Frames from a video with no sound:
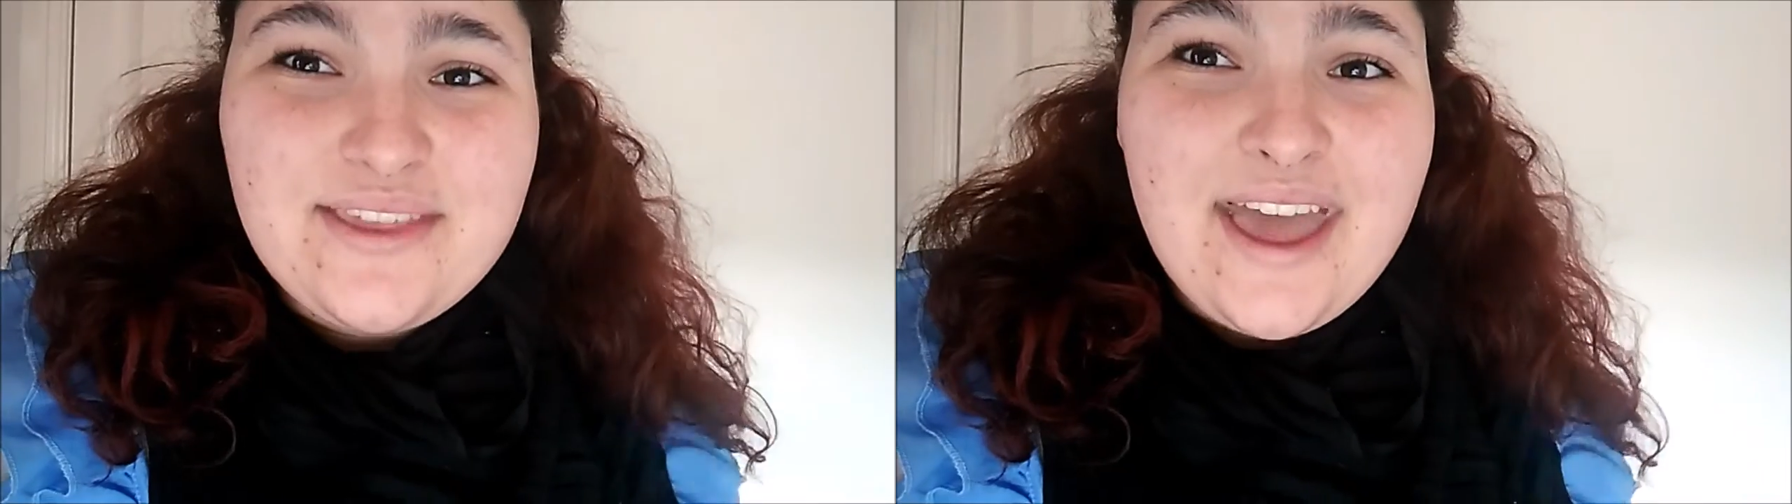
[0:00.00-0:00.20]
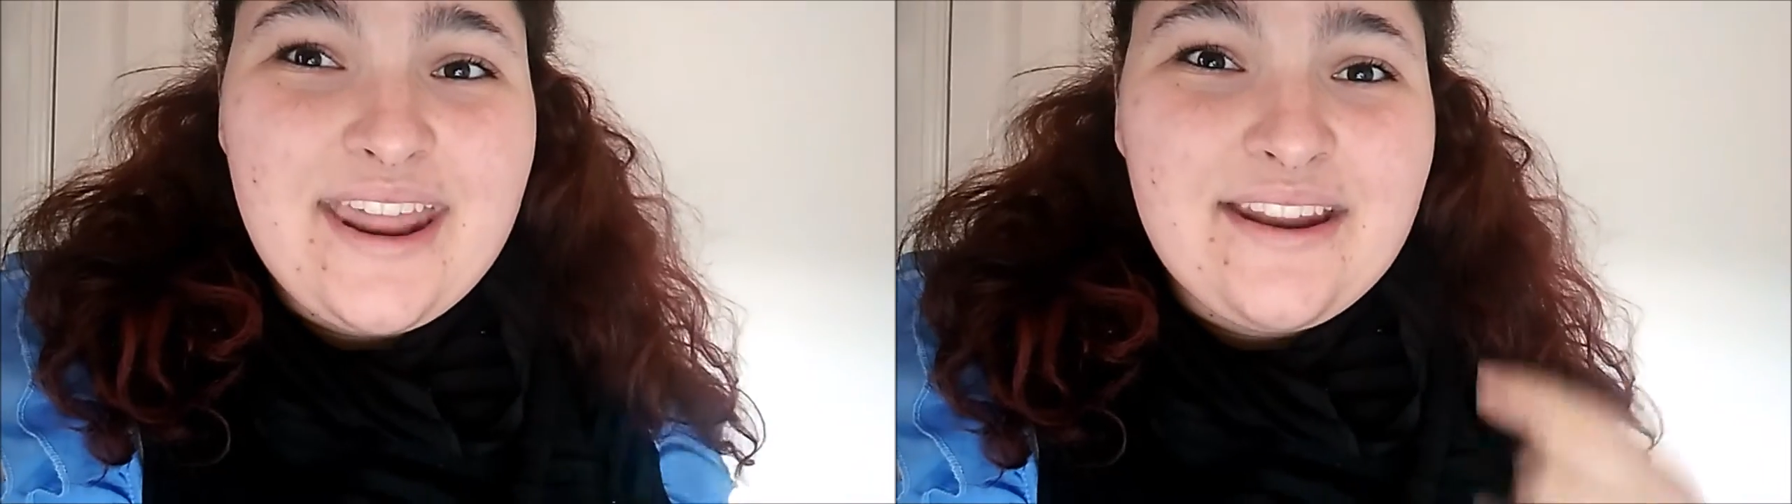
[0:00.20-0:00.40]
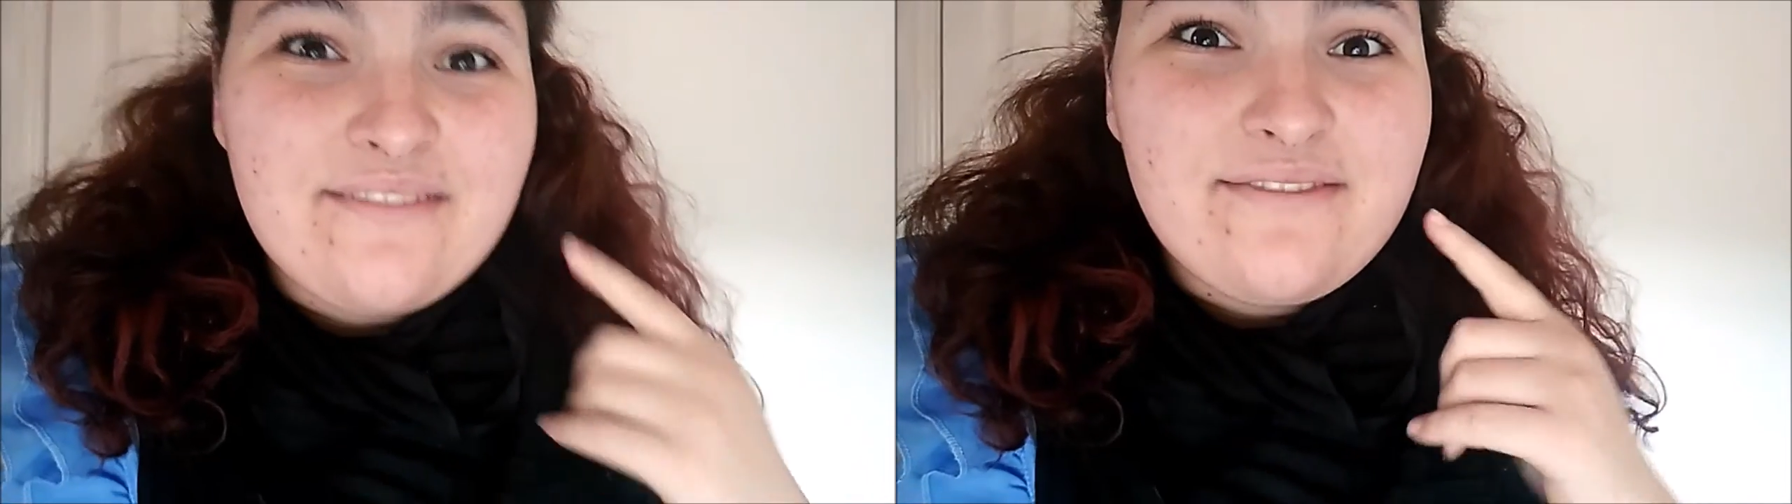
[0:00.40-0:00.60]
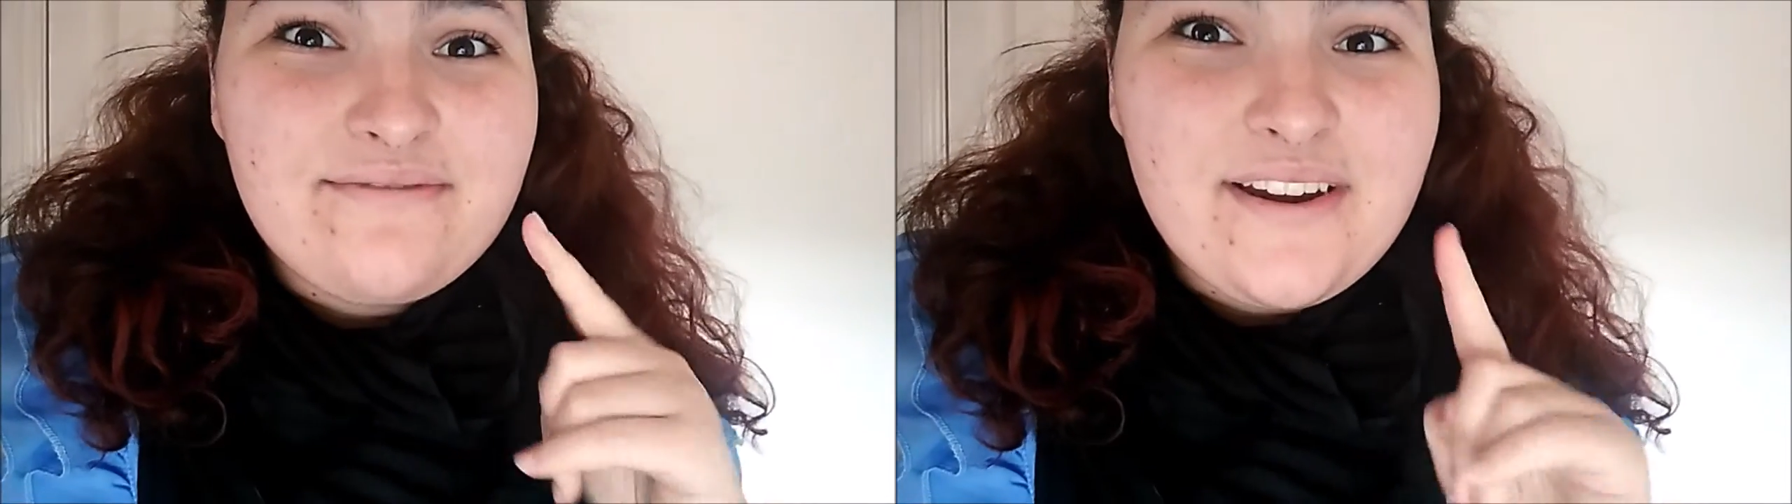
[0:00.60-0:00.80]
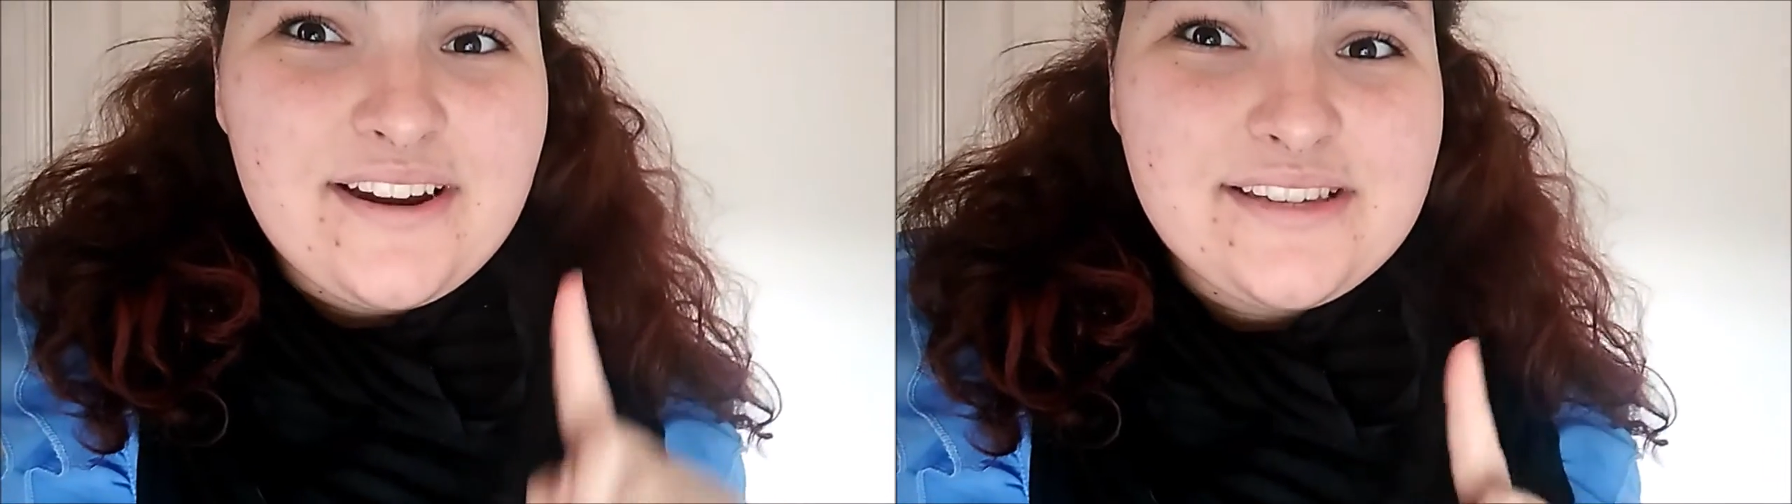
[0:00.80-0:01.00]
that in a
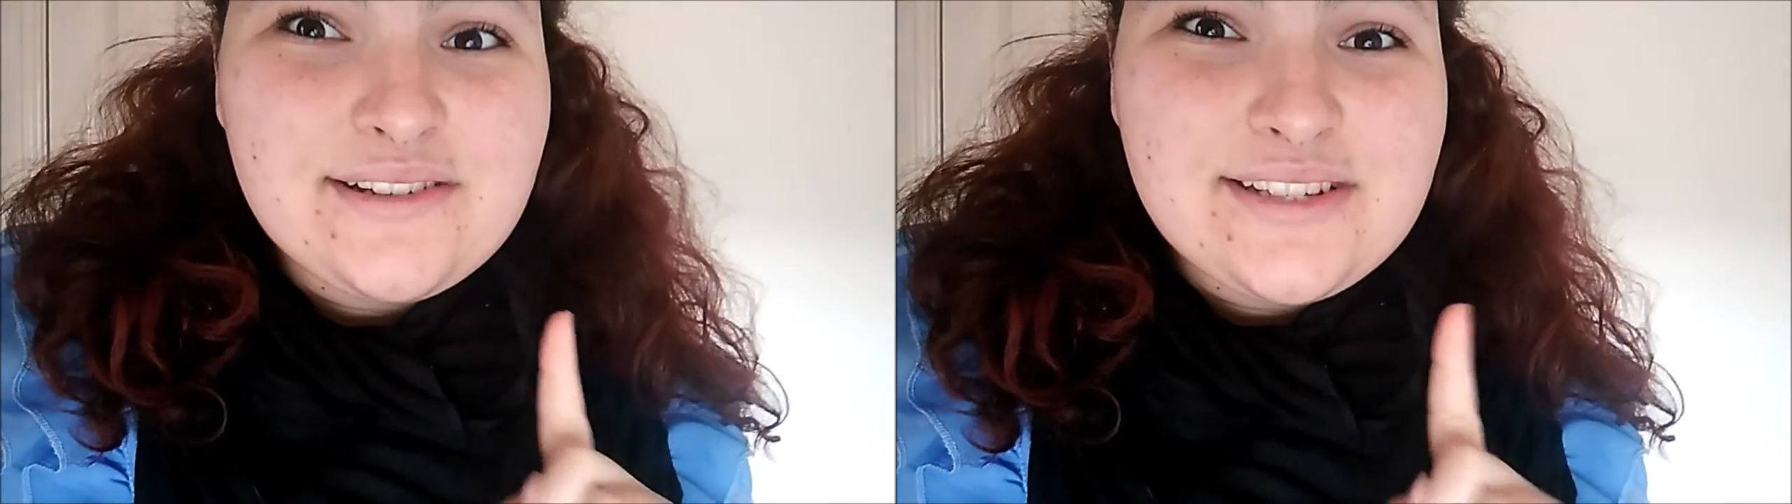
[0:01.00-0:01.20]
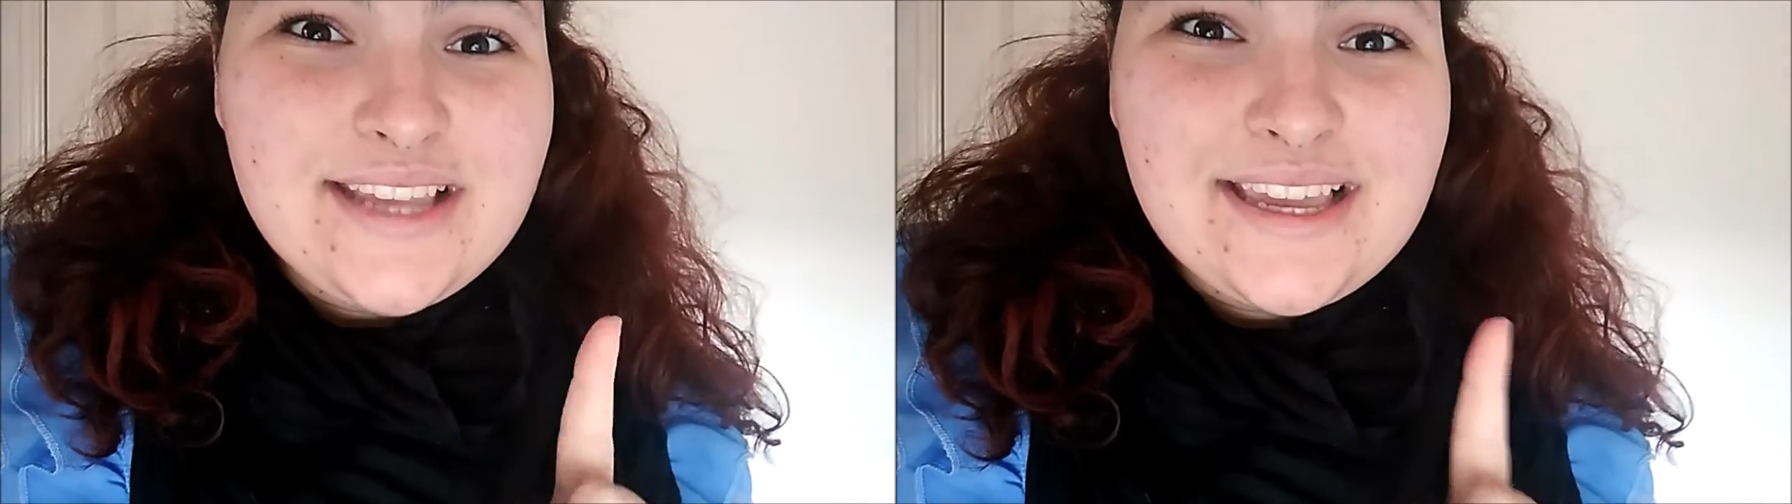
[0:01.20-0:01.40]
very short